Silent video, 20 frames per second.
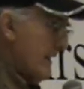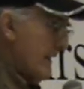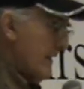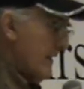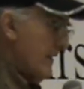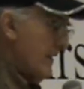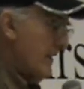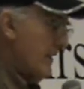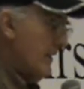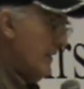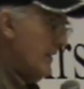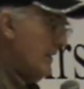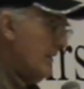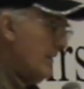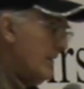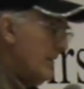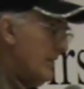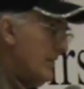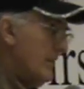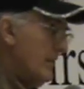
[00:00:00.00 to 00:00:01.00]
that
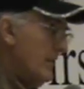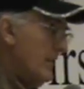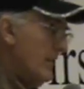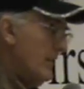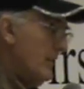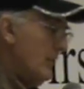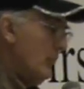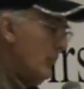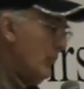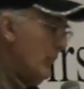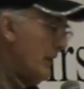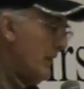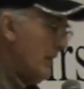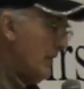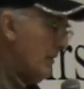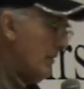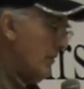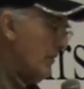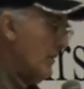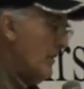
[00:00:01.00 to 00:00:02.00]
we
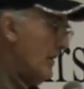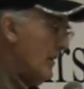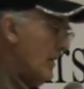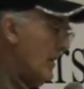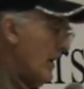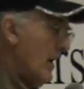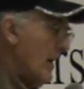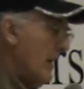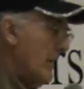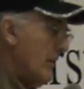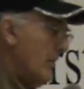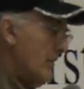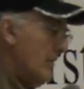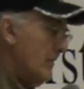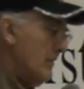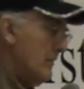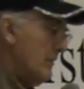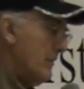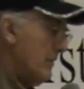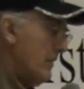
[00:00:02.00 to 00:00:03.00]
can learn a lot
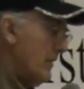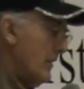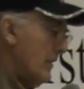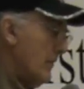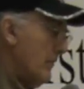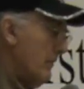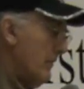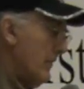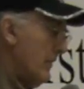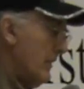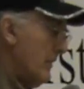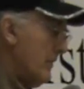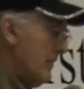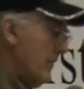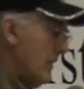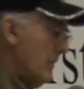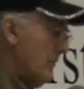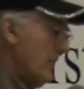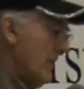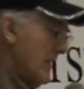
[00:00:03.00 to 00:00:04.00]
from
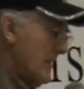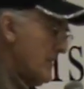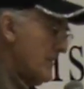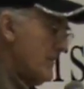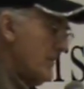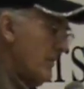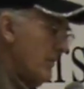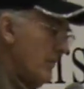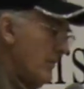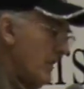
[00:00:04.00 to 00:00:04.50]
history.